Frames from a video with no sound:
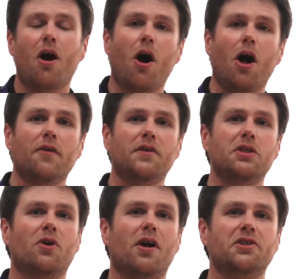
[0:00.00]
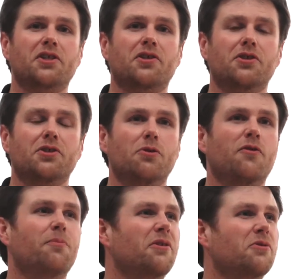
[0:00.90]
All of these projects are to do
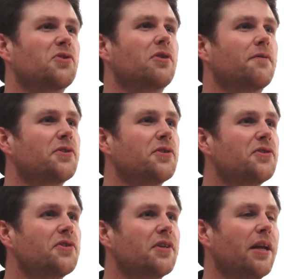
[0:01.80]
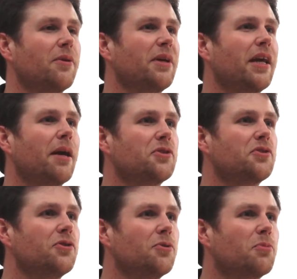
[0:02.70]
with microservices and being able
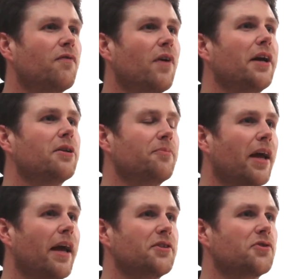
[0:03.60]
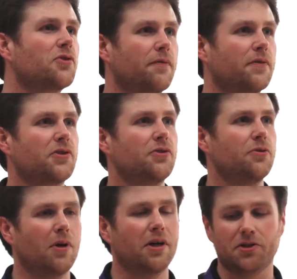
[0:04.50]
to provide them as a service
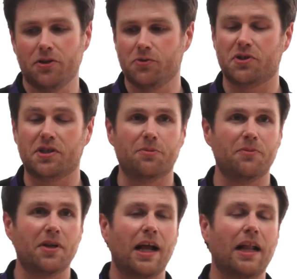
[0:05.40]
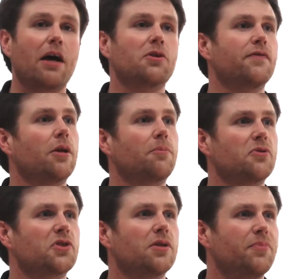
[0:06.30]
to users and allow
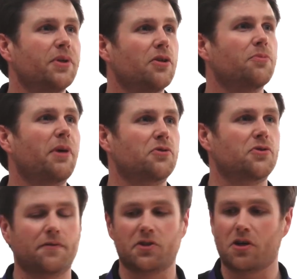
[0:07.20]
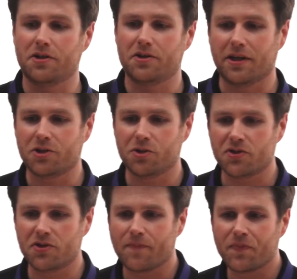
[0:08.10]
developers to build microservice architectures.